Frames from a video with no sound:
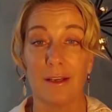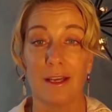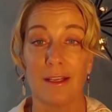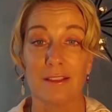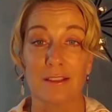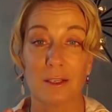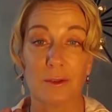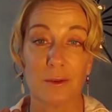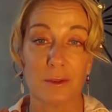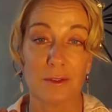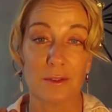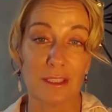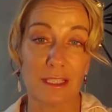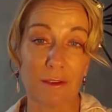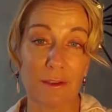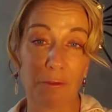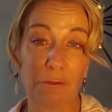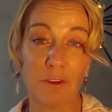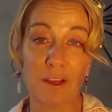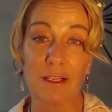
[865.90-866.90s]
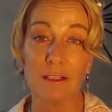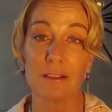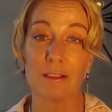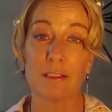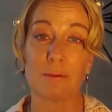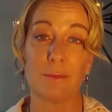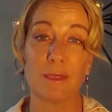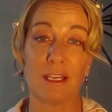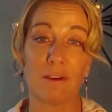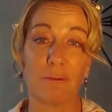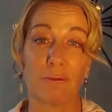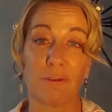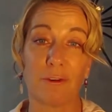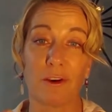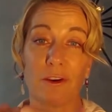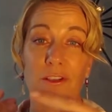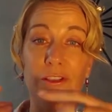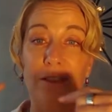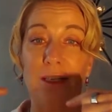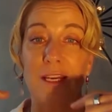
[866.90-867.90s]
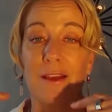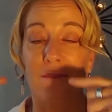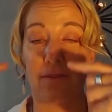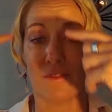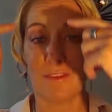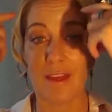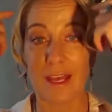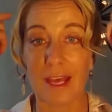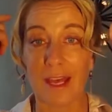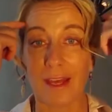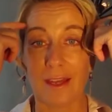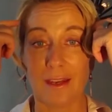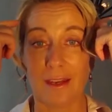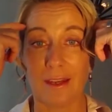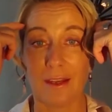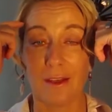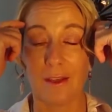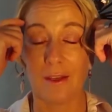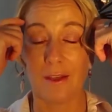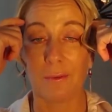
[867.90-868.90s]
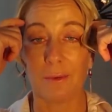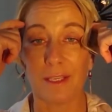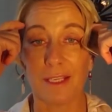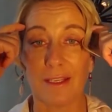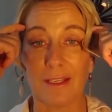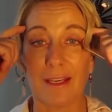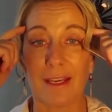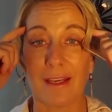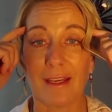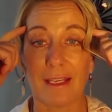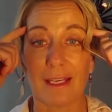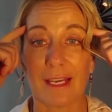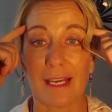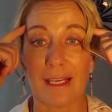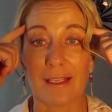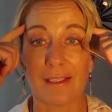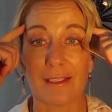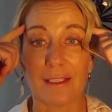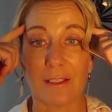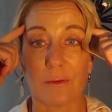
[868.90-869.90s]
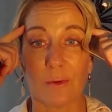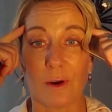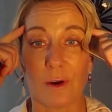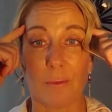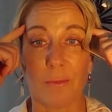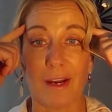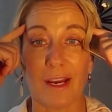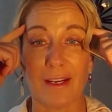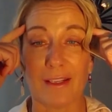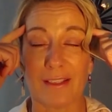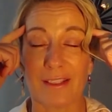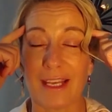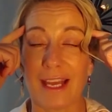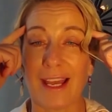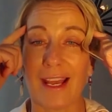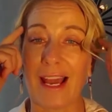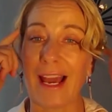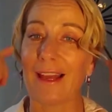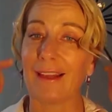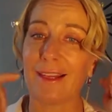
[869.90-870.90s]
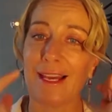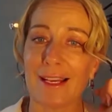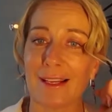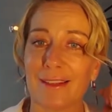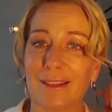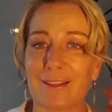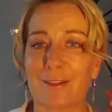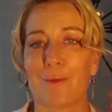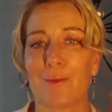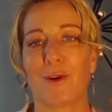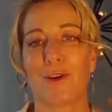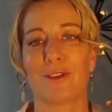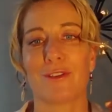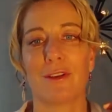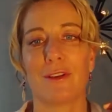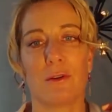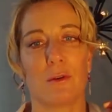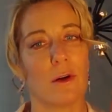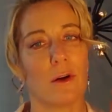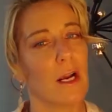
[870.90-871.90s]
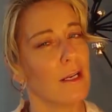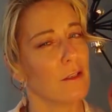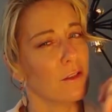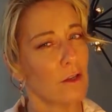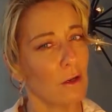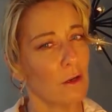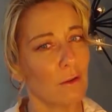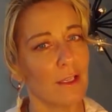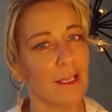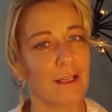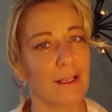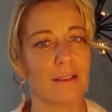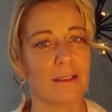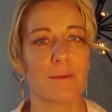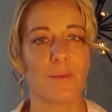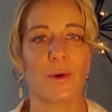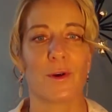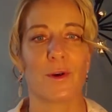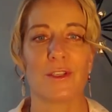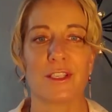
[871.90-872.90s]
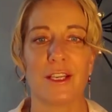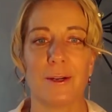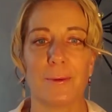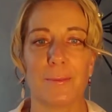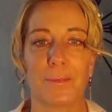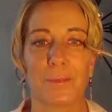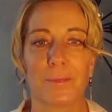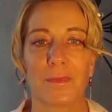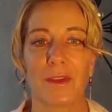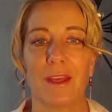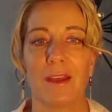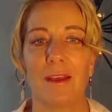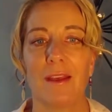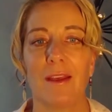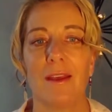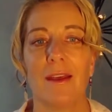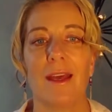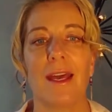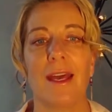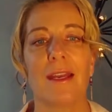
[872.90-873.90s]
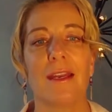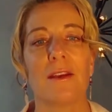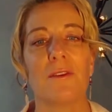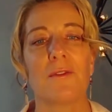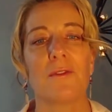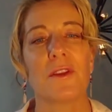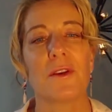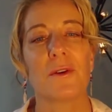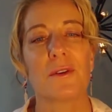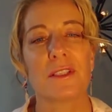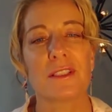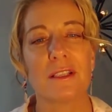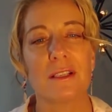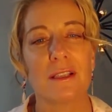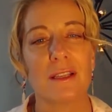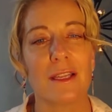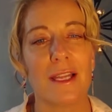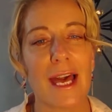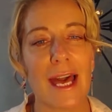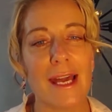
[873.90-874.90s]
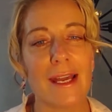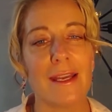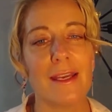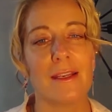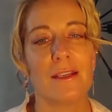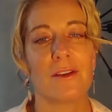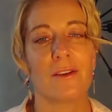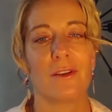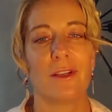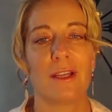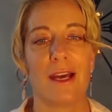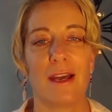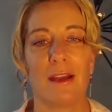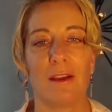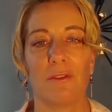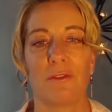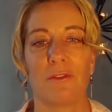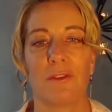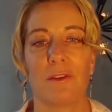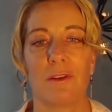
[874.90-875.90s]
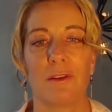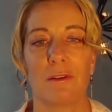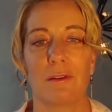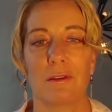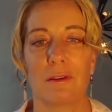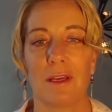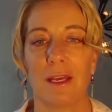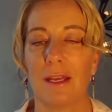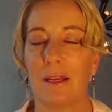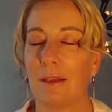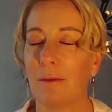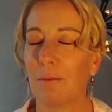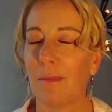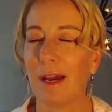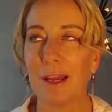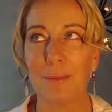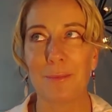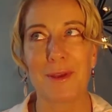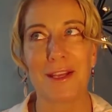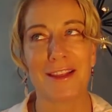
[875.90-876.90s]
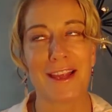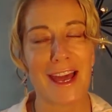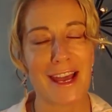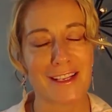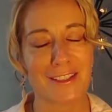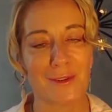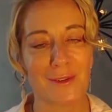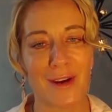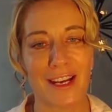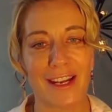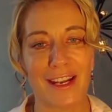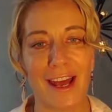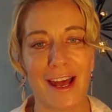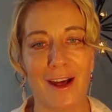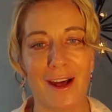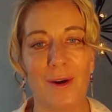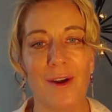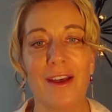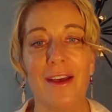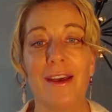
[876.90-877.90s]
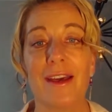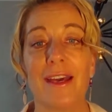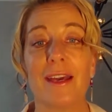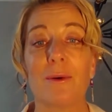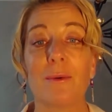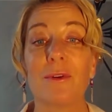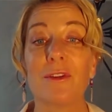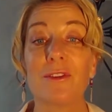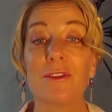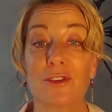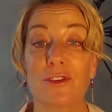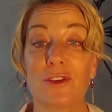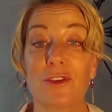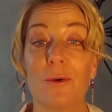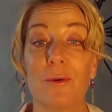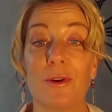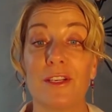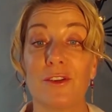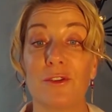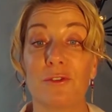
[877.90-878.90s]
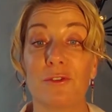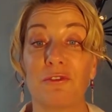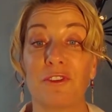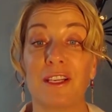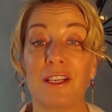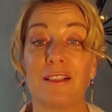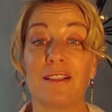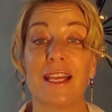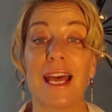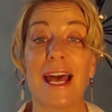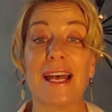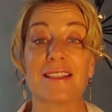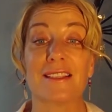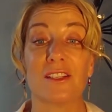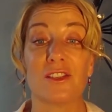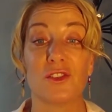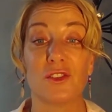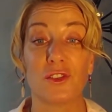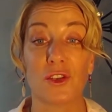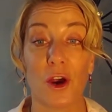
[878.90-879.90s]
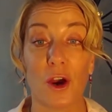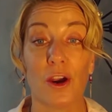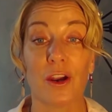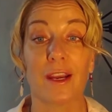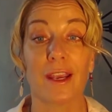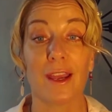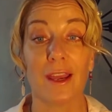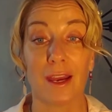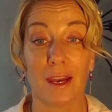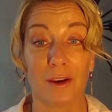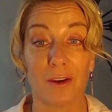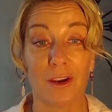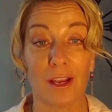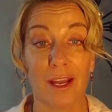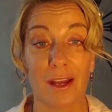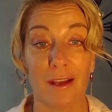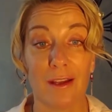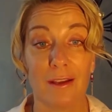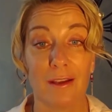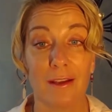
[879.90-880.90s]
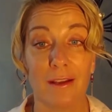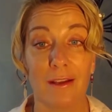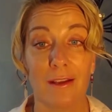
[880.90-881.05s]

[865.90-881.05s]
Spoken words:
So the fields meet first, and then it gets into our brain saying, I like this person or I don't like this person. And if there is a lack in your life, and it might be lax right now, it will show in your field as a dark area